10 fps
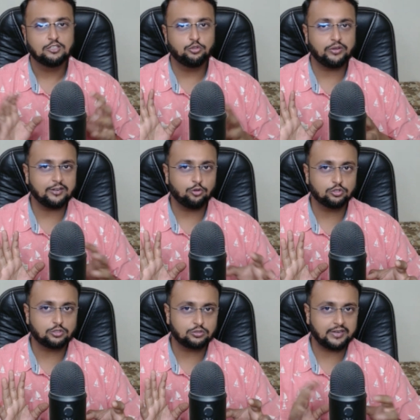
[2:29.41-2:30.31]
you can
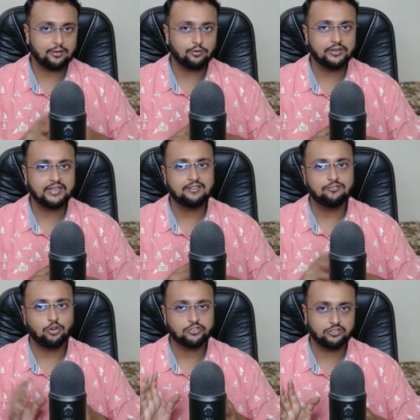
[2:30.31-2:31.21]
go through the recording
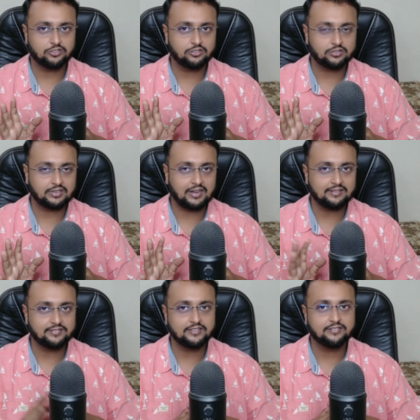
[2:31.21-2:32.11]
watch the
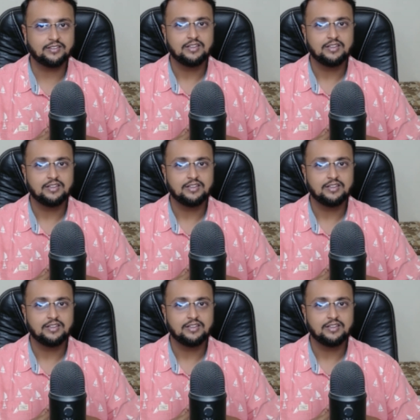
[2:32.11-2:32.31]
classes